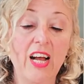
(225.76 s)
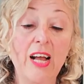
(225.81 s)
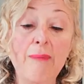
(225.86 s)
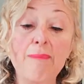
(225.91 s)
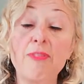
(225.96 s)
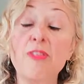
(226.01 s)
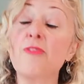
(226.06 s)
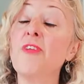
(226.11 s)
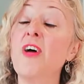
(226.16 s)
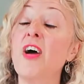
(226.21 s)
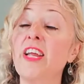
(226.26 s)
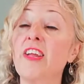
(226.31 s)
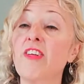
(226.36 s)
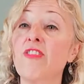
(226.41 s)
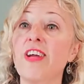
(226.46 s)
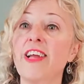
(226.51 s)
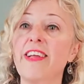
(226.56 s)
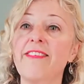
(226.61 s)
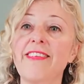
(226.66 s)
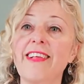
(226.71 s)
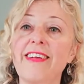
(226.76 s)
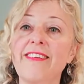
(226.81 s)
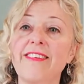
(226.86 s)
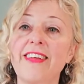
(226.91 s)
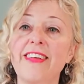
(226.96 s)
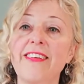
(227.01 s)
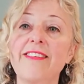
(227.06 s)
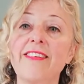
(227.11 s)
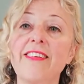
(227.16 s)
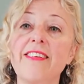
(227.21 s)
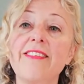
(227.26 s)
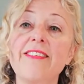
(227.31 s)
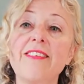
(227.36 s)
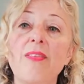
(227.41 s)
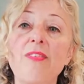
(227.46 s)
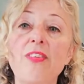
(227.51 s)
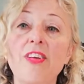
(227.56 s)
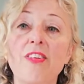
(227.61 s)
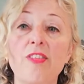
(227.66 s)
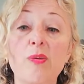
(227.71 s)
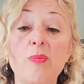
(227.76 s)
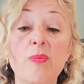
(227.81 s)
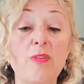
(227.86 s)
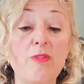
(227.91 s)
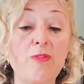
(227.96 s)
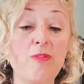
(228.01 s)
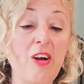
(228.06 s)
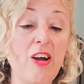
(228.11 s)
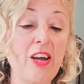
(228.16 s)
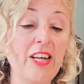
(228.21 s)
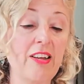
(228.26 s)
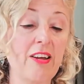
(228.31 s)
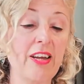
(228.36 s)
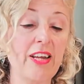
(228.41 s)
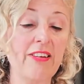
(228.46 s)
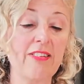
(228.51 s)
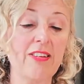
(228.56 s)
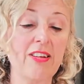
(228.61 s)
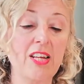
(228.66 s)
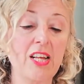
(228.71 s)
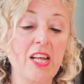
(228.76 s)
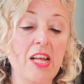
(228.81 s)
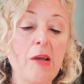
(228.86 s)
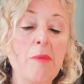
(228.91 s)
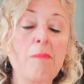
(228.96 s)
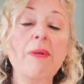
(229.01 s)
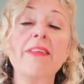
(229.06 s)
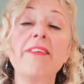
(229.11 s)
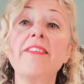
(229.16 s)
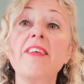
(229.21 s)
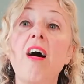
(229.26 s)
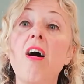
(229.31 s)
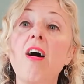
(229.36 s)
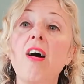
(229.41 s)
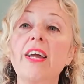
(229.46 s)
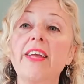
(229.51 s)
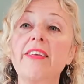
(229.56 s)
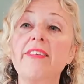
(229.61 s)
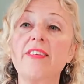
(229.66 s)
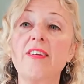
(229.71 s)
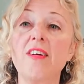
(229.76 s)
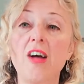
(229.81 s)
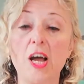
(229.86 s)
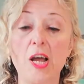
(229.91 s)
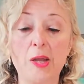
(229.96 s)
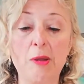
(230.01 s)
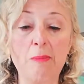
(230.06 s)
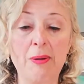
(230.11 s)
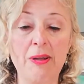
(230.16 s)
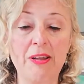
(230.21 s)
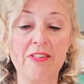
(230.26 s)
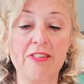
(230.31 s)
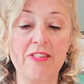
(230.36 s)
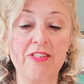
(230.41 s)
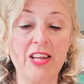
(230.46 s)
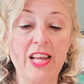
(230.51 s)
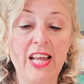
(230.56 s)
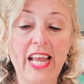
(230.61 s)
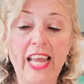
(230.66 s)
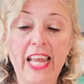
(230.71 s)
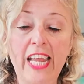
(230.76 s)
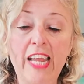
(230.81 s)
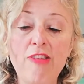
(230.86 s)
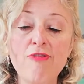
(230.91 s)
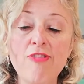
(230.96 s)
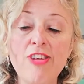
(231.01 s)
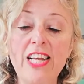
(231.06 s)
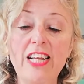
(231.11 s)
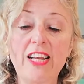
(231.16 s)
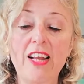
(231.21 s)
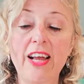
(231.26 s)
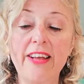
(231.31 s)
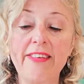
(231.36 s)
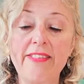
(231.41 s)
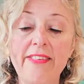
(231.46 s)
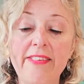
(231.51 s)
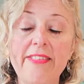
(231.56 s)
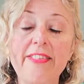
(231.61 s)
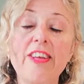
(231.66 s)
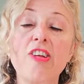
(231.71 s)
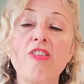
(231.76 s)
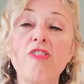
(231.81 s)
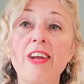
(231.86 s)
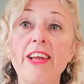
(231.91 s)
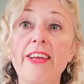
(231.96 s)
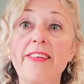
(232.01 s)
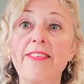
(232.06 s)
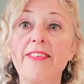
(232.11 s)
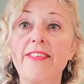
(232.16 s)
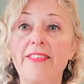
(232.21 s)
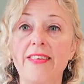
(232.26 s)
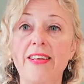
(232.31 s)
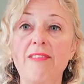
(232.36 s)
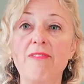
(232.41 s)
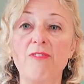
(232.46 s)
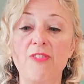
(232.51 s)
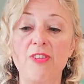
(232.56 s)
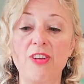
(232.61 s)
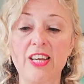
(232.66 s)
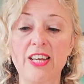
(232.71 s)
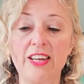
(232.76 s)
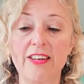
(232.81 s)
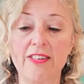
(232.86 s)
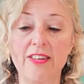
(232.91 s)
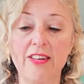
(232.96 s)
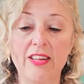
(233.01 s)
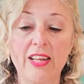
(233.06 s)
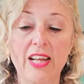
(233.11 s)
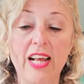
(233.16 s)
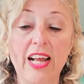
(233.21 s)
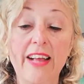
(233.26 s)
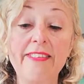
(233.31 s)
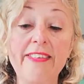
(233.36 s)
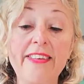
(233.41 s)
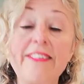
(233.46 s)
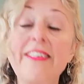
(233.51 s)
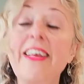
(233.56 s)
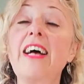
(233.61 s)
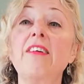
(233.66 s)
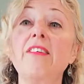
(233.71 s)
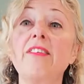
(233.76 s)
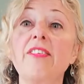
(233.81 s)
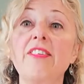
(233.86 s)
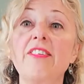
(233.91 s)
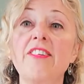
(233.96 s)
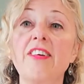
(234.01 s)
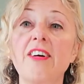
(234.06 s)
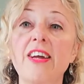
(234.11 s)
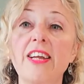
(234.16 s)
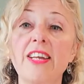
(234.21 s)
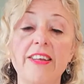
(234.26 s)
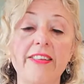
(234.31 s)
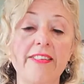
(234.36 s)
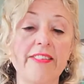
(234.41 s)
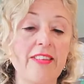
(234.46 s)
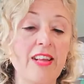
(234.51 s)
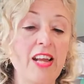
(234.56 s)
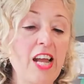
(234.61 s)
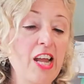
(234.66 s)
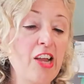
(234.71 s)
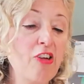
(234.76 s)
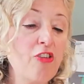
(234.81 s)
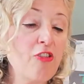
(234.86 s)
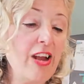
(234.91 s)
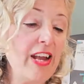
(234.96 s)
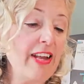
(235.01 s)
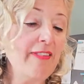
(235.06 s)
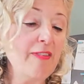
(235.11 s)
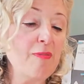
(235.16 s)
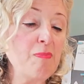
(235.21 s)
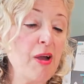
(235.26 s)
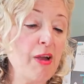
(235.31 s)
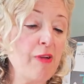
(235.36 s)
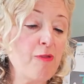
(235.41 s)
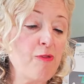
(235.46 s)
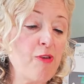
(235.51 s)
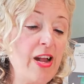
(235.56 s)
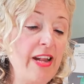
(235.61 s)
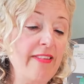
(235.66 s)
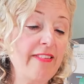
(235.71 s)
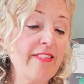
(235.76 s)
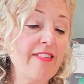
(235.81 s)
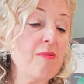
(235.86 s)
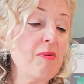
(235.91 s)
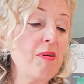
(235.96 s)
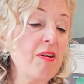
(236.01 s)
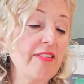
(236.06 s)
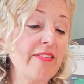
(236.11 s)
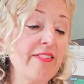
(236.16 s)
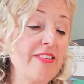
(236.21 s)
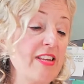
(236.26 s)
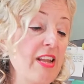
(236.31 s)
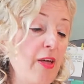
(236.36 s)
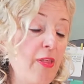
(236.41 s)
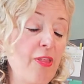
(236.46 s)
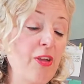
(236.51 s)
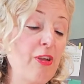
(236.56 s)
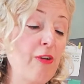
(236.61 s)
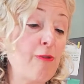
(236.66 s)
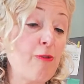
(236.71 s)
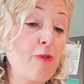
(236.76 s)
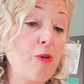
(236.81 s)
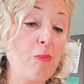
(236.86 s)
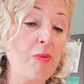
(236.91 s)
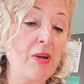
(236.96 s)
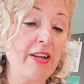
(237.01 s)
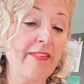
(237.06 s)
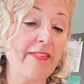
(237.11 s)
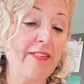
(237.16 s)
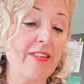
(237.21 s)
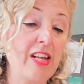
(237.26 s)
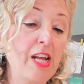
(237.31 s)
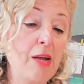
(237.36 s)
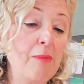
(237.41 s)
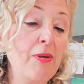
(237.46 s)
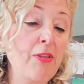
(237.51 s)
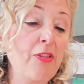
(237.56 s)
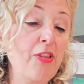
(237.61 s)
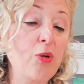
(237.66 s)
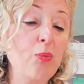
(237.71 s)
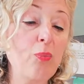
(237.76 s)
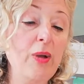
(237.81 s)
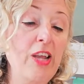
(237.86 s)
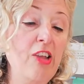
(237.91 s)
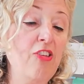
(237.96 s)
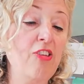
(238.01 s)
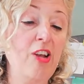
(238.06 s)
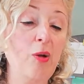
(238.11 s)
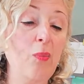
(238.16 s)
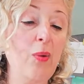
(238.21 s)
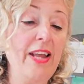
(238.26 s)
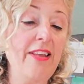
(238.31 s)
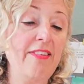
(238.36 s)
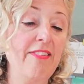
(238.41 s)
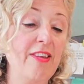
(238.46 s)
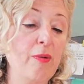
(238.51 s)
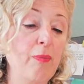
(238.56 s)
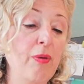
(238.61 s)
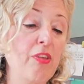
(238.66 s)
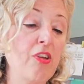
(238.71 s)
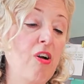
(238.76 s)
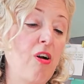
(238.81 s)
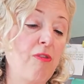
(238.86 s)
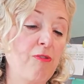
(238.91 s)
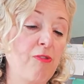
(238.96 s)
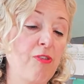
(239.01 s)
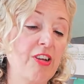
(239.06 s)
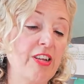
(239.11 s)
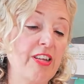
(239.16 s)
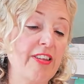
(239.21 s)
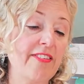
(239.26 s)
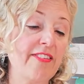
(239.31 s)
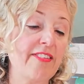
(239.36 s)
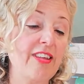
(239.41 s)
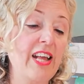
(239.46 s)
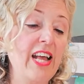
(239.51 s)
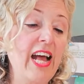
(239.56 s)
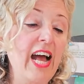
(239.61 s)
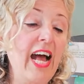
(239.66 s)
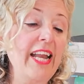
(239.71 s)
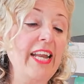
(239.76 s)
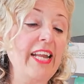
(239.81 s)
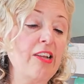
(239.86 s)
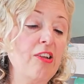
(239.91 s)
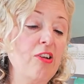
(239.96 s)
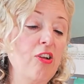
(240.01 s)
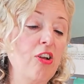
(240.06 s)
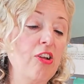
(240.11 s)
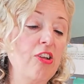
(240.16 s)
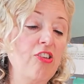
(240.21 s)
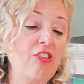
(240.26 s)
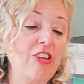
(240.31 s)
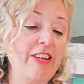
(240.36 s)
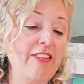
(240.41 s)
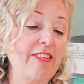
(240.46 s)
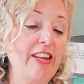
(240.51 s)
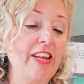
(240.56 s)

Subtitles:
divine grace that is, as something that was finite, but his eyes are opened. He realises that grace is infinite. As he tells the diners, "Grace, my friends, demands nothing from us, but that we shall await it with confidence and acknowledge it in